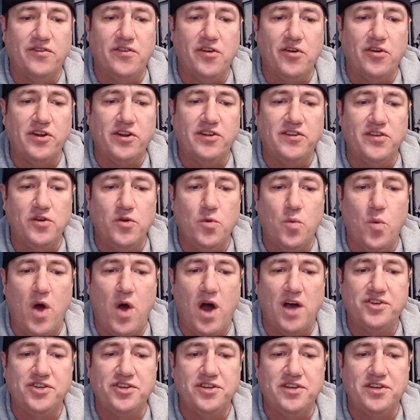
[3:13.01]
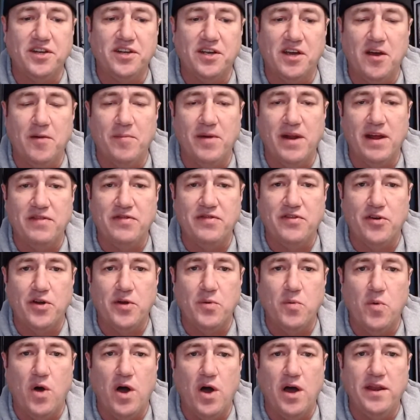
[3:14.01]
32. Washington coming at
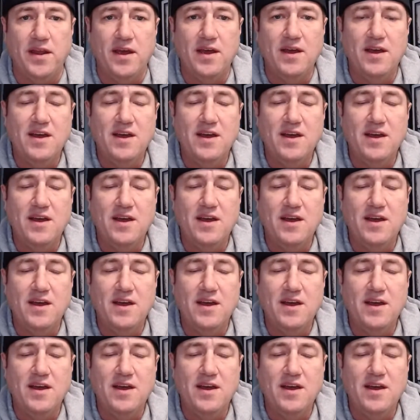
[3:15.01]
31.